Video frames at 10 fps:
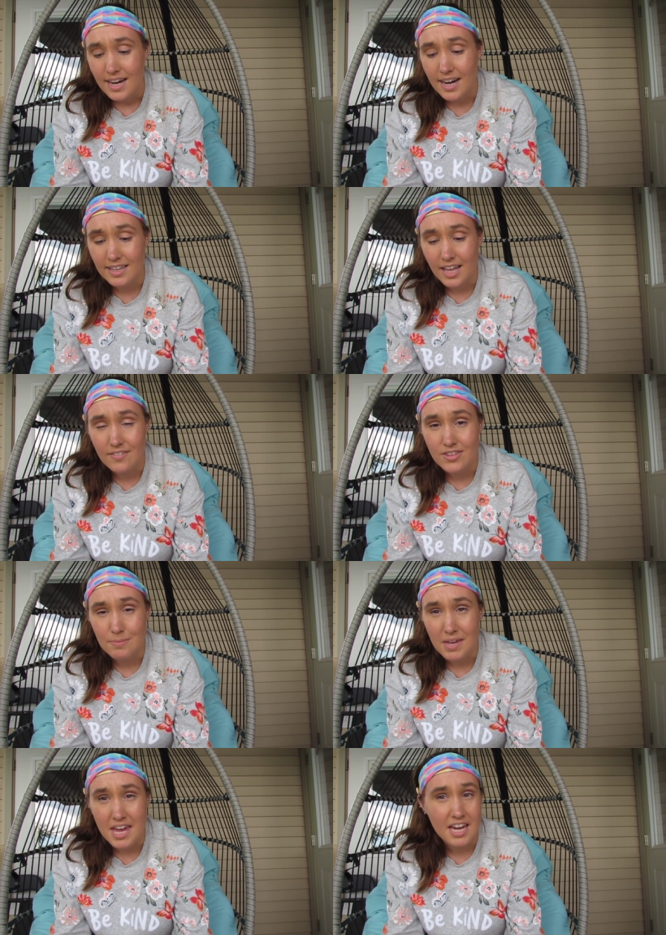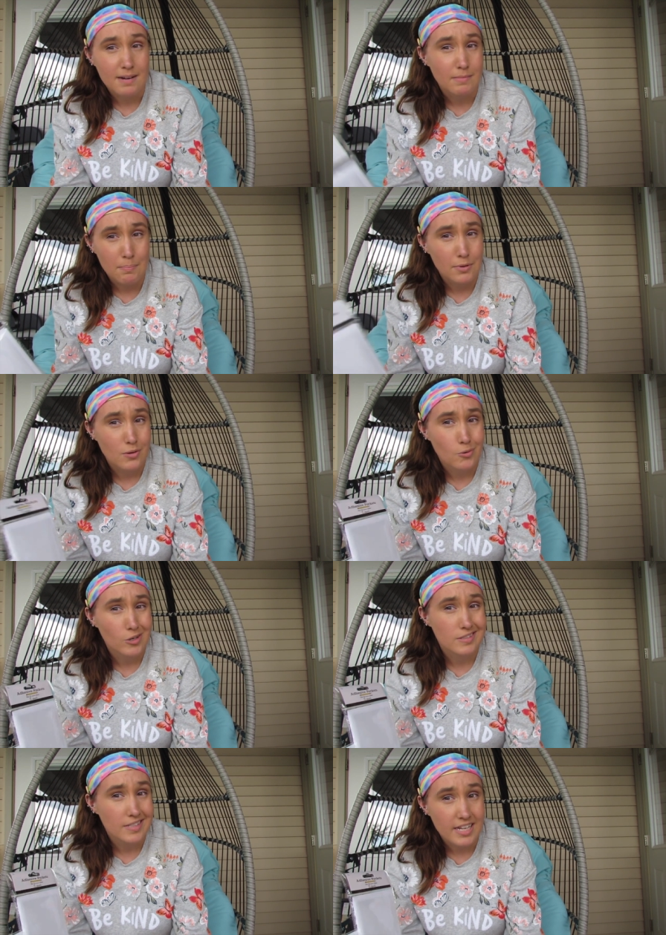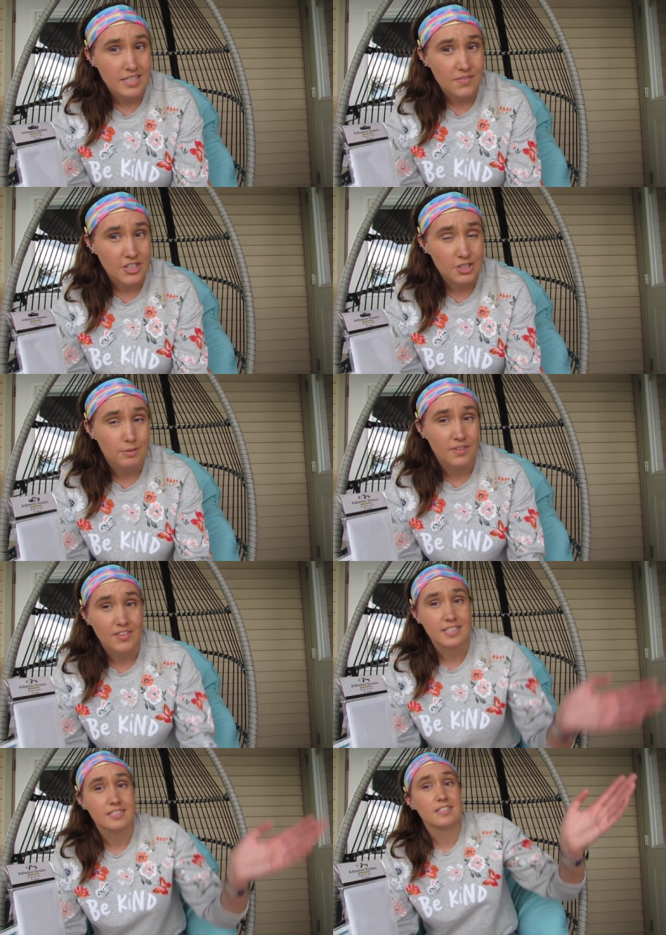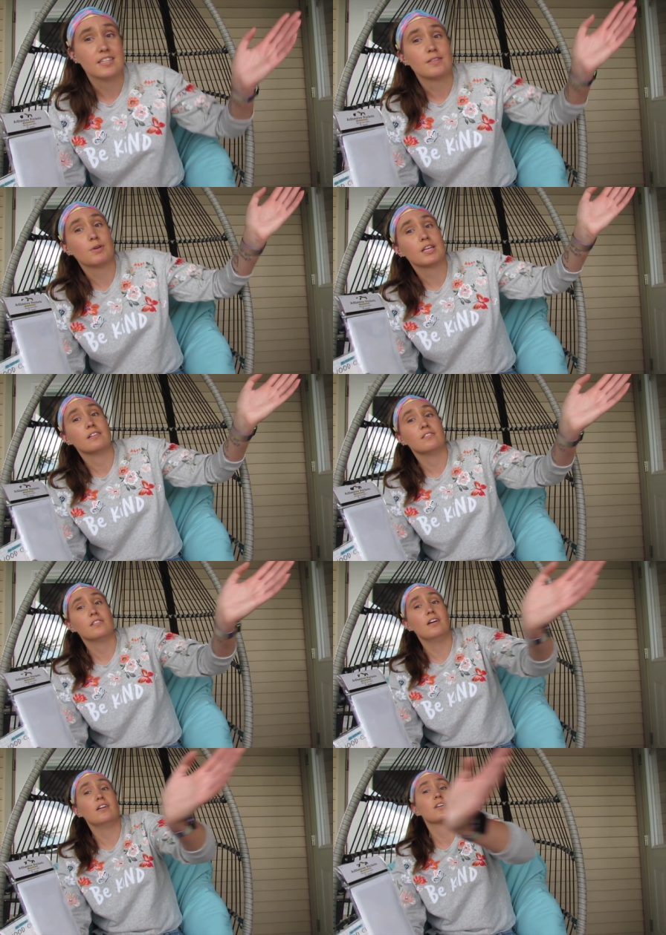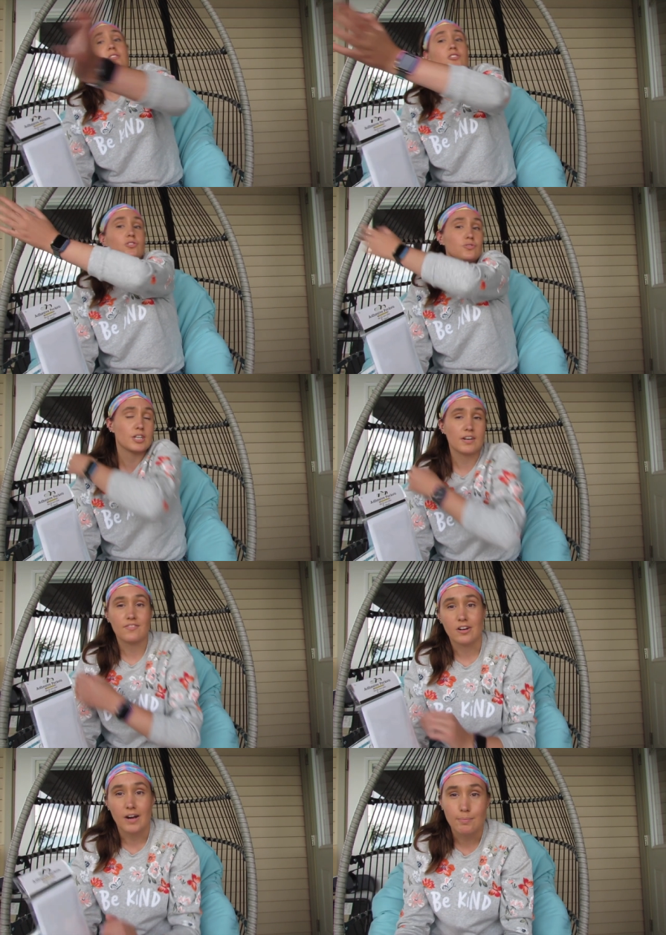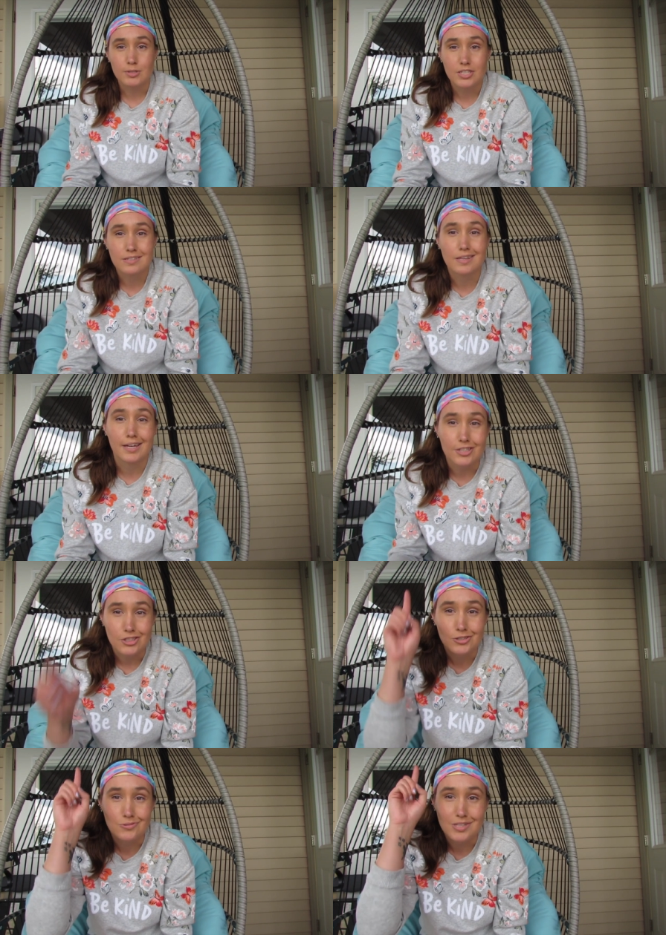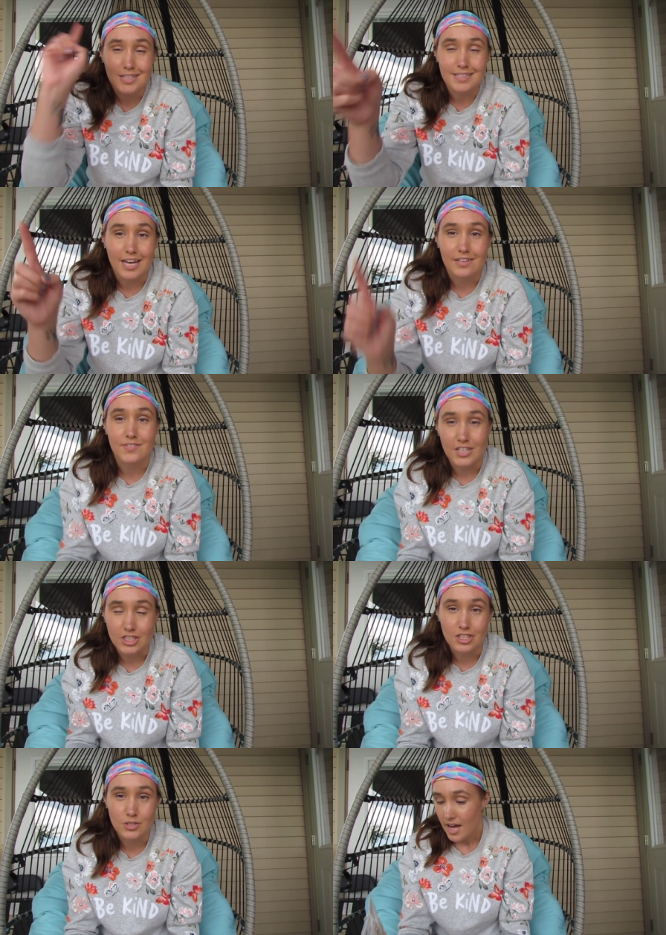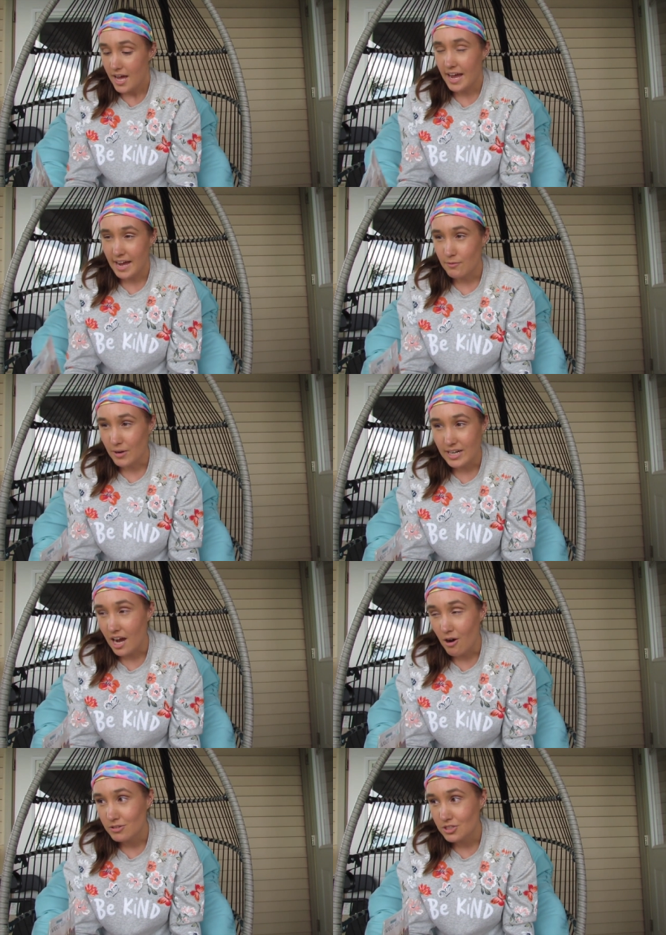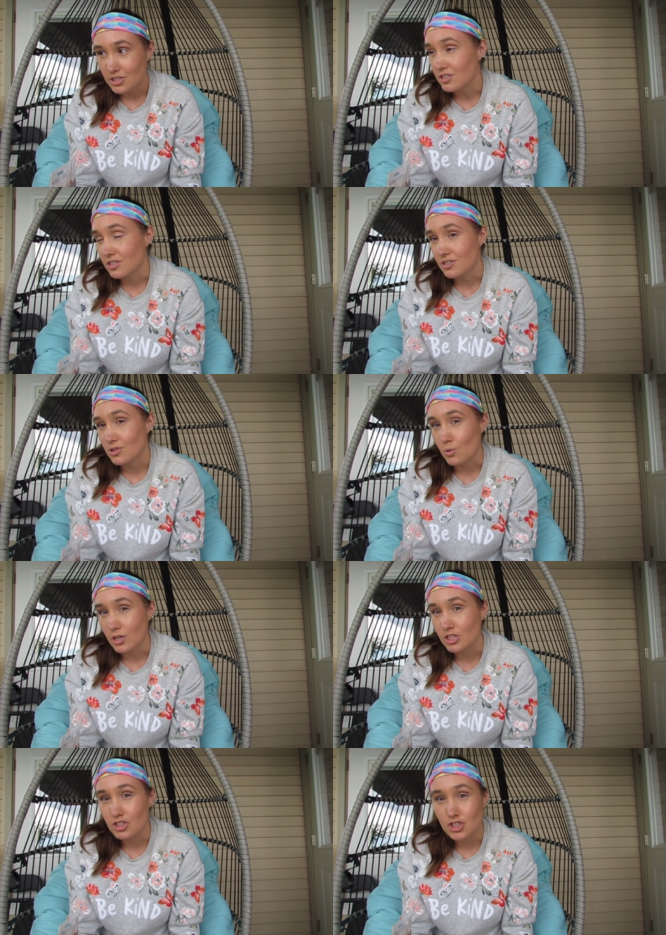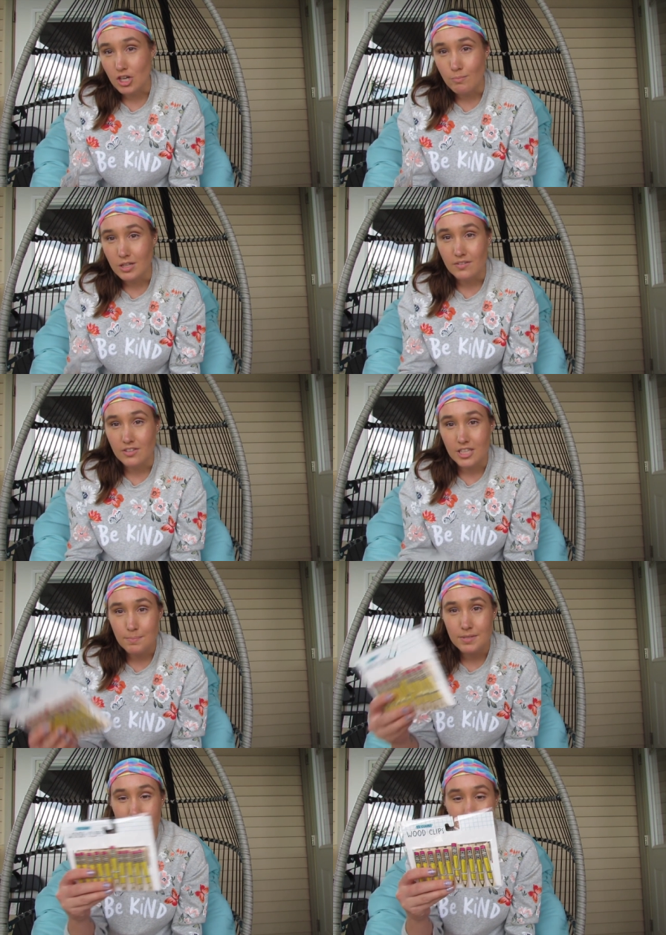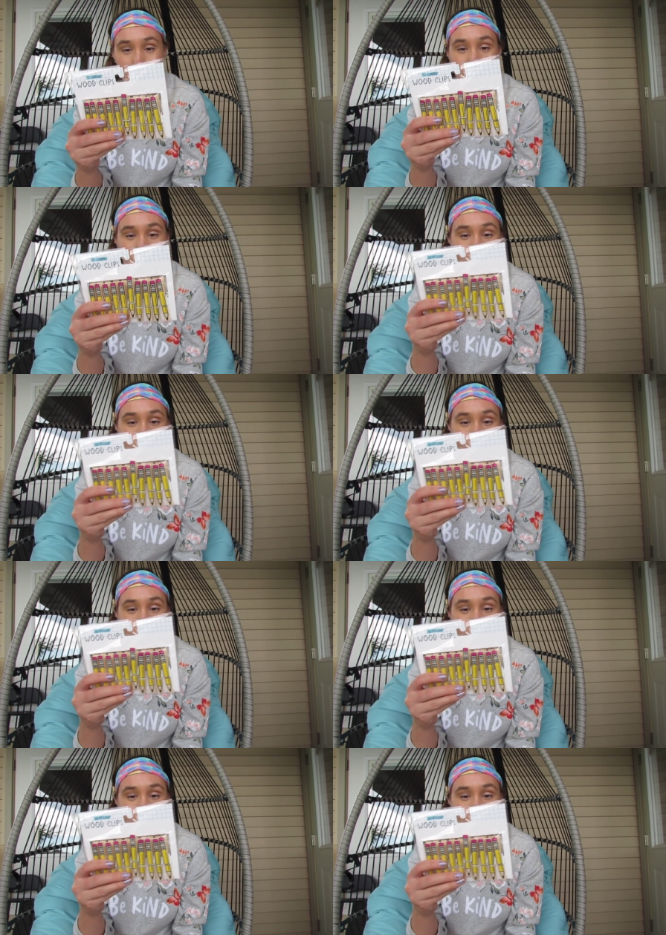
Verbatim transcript: A lot of them can't come up with the word science fiction, but if they see the big long string of their options, they can choose that science fiction is. And right now it's just an assorted jumble of clips, and I